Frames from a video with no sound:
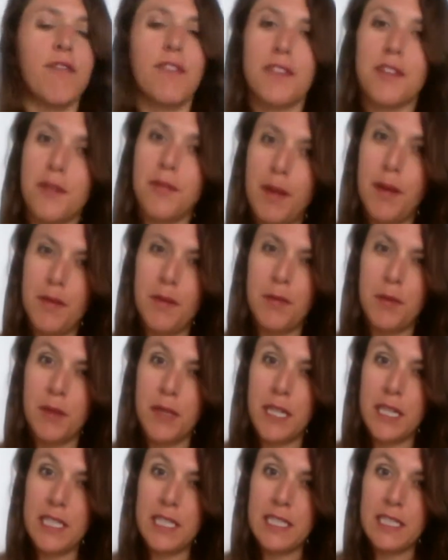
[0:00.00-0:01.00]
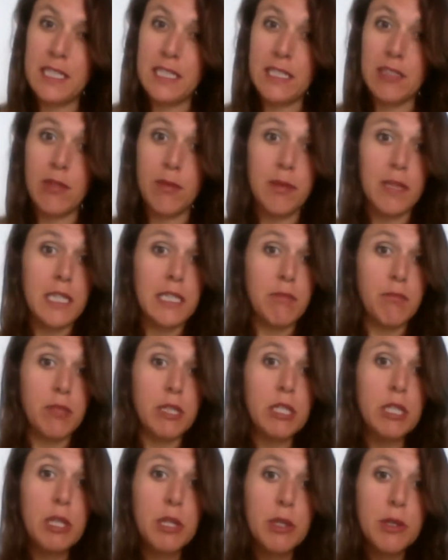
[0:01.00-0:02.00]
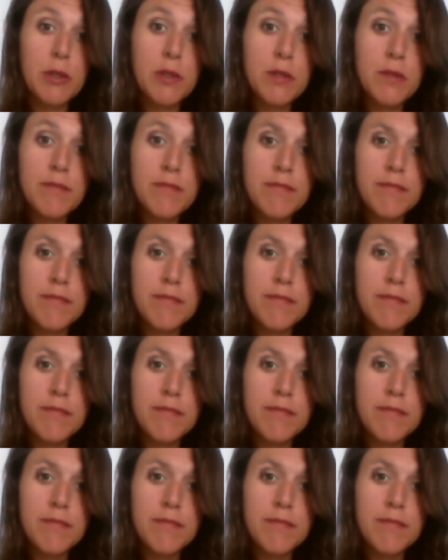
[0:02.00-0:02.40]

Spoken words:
for a little baby boy, so I picked blue,